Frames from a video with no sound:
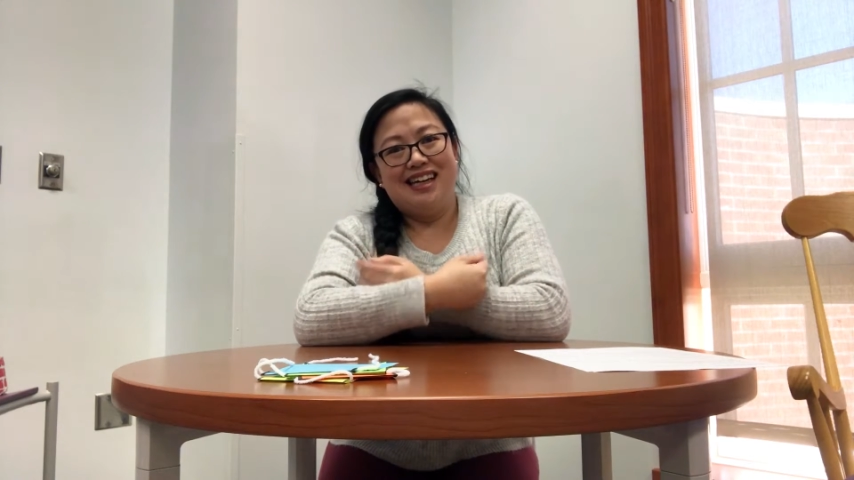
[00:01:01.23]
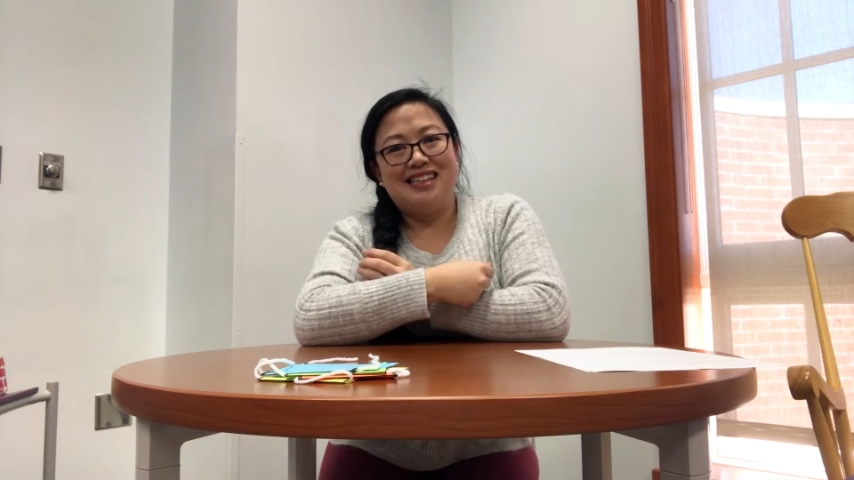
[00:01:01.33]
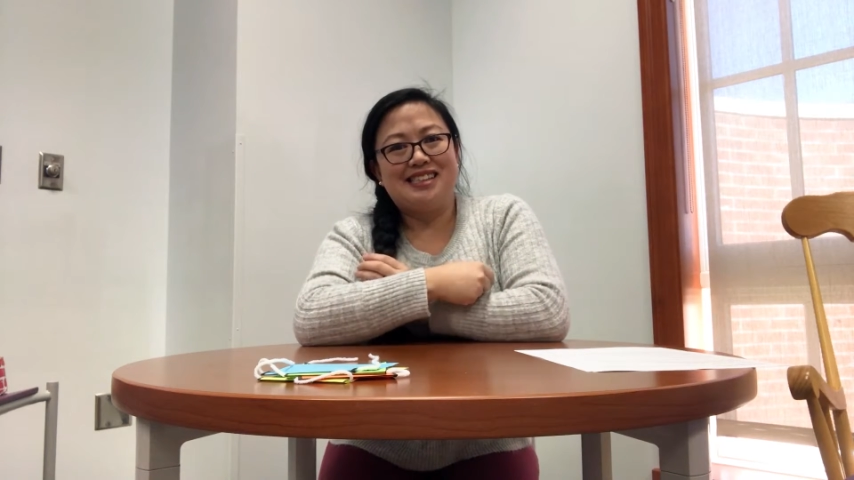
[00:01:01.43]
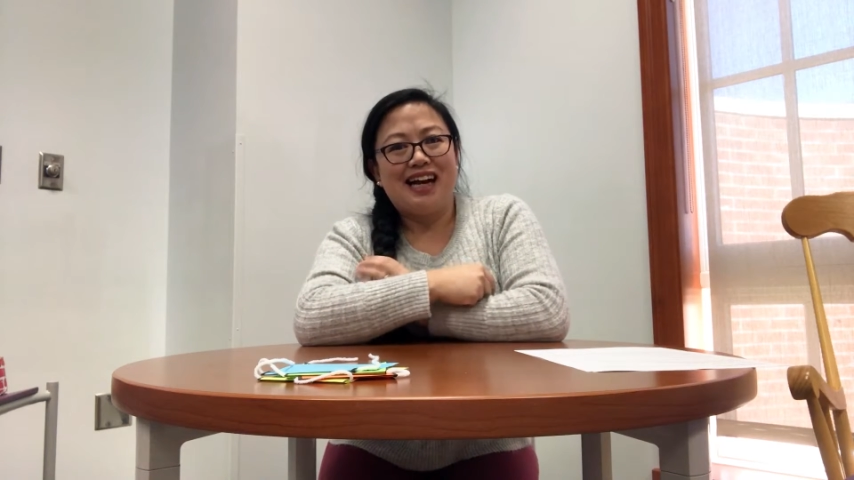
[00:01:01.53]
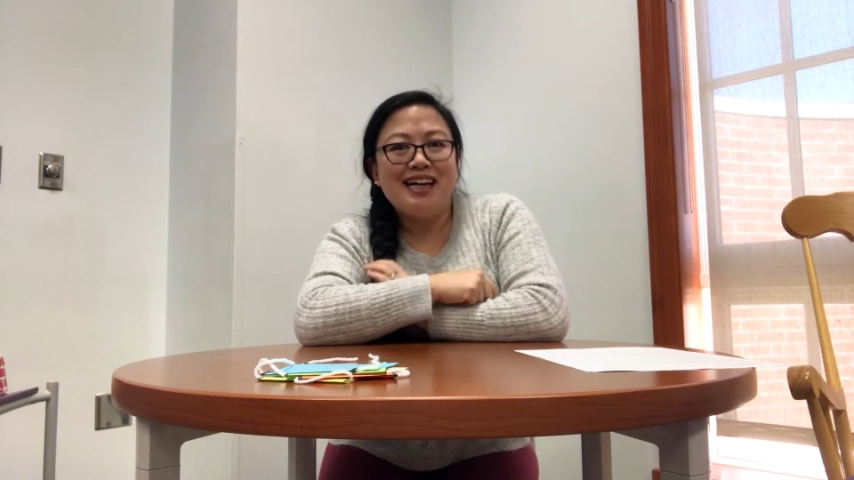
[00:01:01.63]

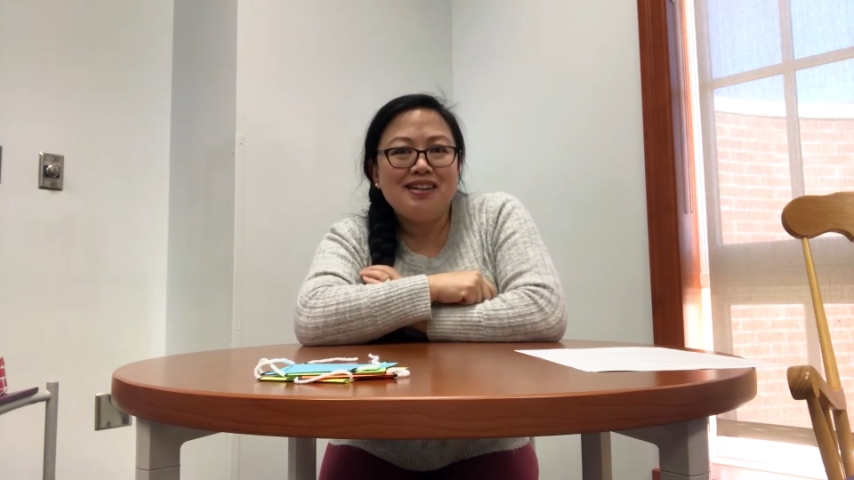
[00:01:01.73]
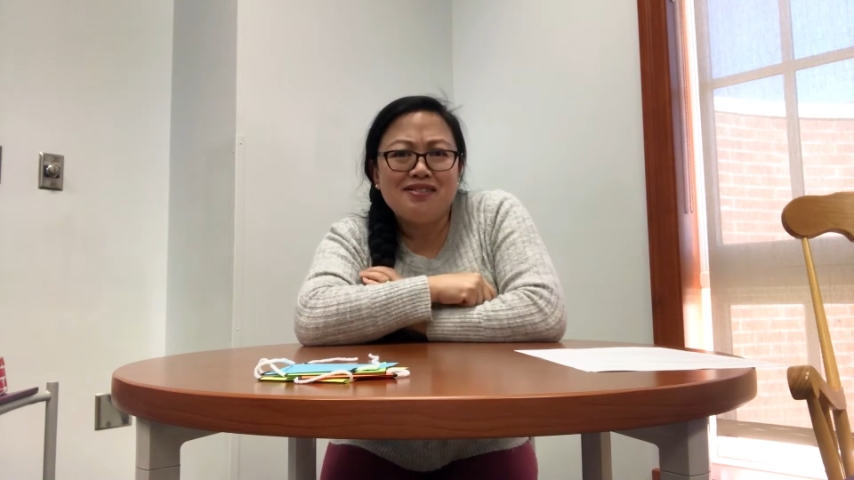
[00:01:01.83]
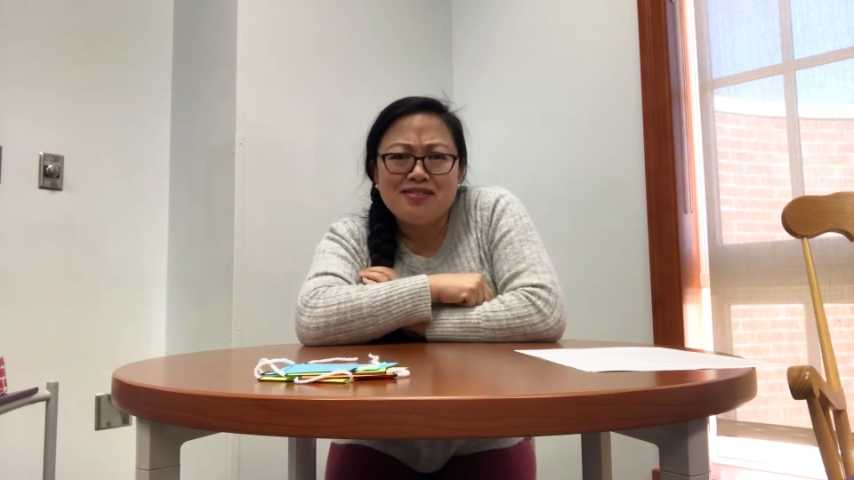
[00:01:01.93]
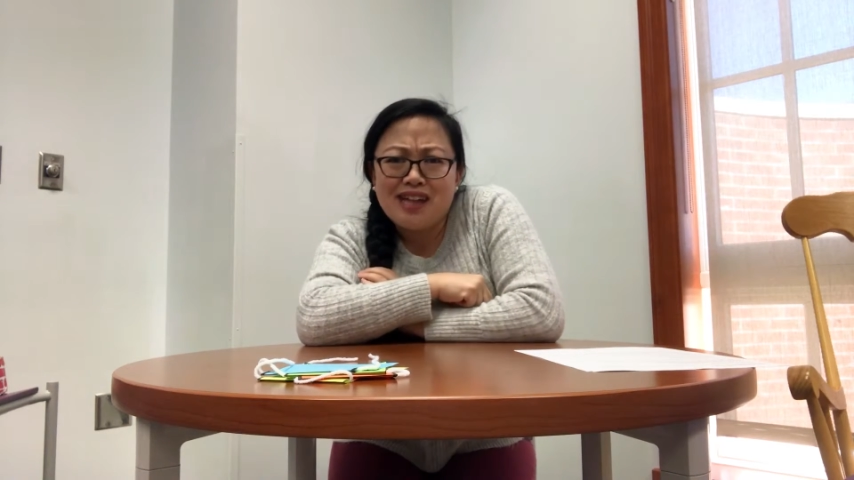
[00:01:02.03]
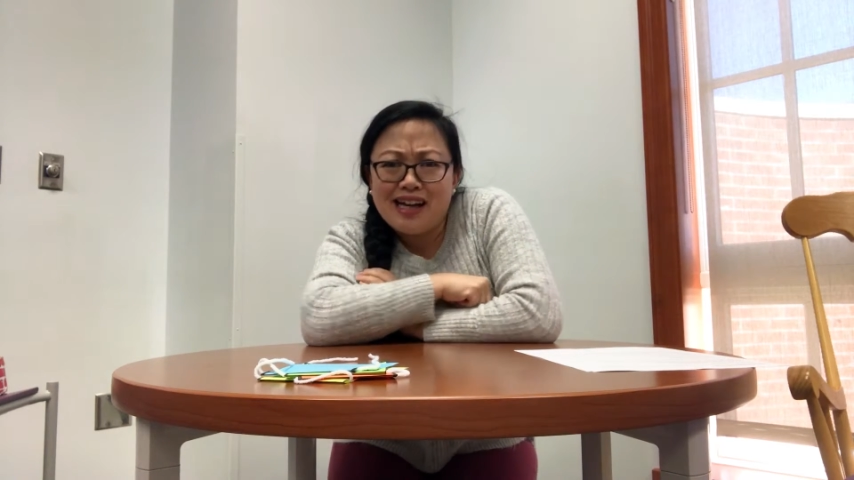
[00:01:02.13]
It's kind
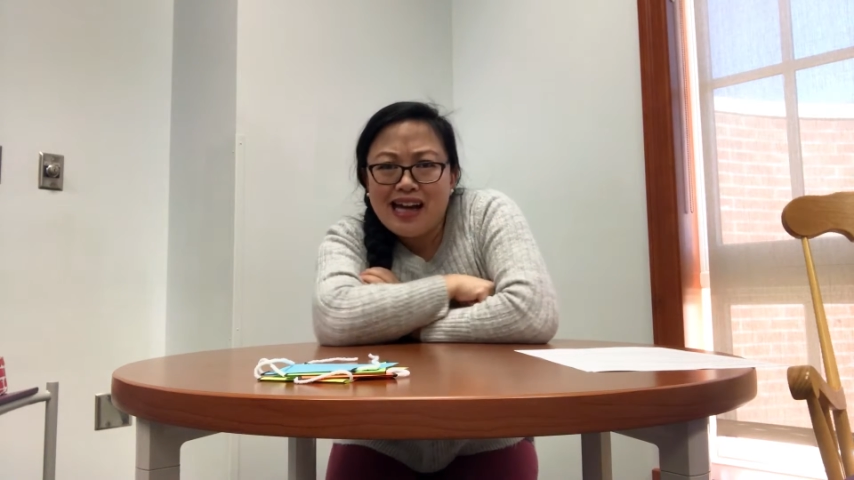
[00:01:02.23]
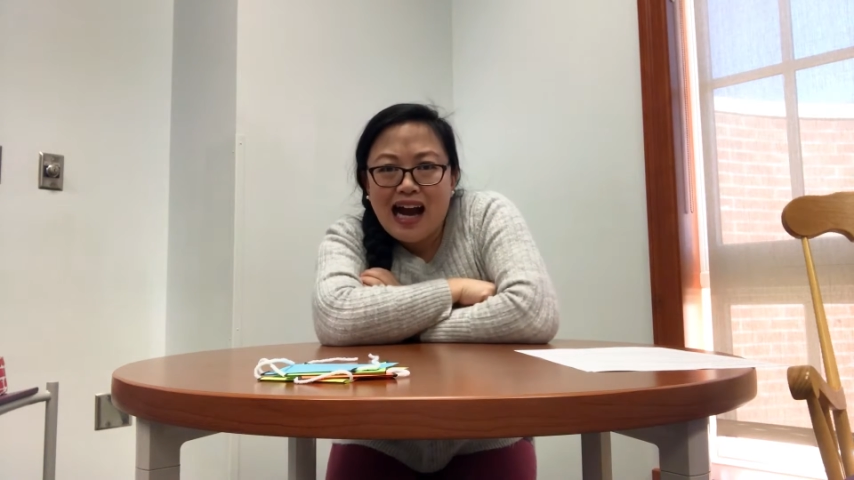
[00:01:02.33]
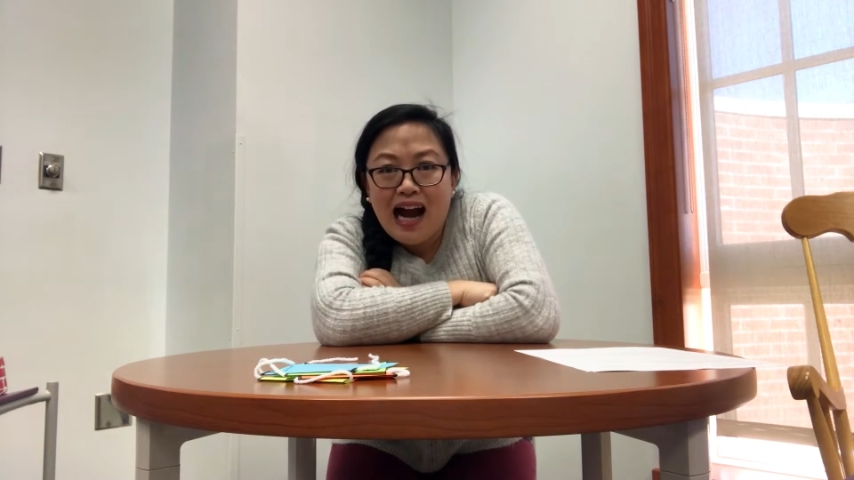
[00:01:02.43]
of like